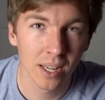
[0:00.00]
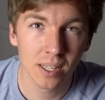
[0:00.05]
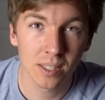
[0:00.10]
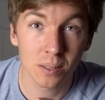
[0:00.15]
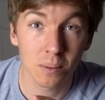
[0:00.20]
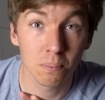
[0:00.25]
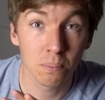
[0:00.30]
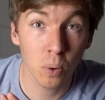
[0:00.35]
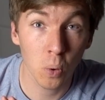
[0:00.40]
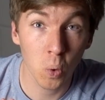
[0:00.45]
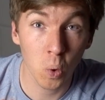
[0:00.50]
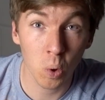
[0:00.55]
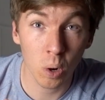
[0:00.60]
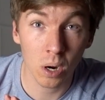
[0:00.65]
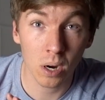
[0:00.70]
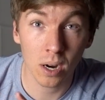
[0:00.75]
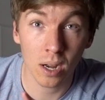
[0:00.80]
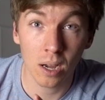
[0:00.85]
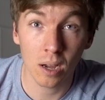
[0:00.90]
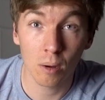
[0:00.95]
some
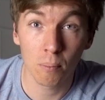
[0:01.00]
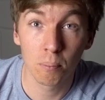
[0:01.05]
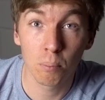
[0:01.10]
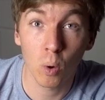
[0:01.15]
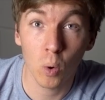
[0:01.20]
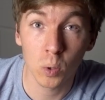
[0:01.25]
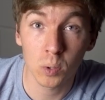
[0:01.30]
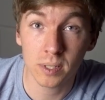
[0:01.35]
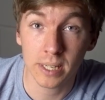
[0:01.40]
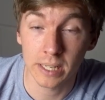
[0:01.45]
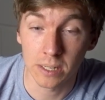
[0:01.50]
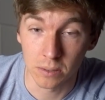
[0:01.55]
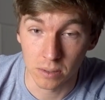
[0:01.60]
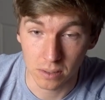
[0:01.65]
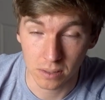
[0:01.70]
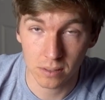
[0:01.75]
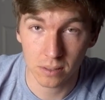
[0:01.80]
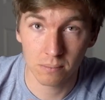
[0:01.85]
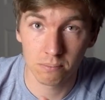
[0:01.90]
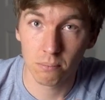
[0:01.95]
poor bowl
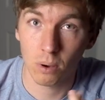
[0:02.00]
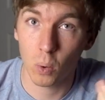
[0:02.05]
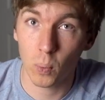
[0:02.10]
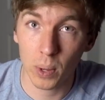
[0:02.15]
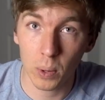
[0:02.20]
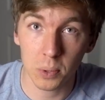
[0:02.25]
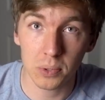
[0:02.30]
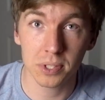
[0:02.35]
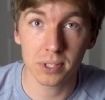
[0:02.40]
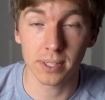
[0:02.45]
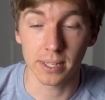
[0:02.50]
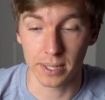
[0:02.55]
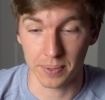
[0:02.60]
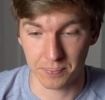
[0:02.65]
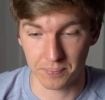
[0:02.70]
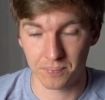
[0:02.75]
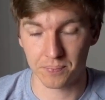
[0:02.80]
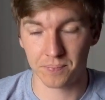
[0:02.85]
skills, but we will see.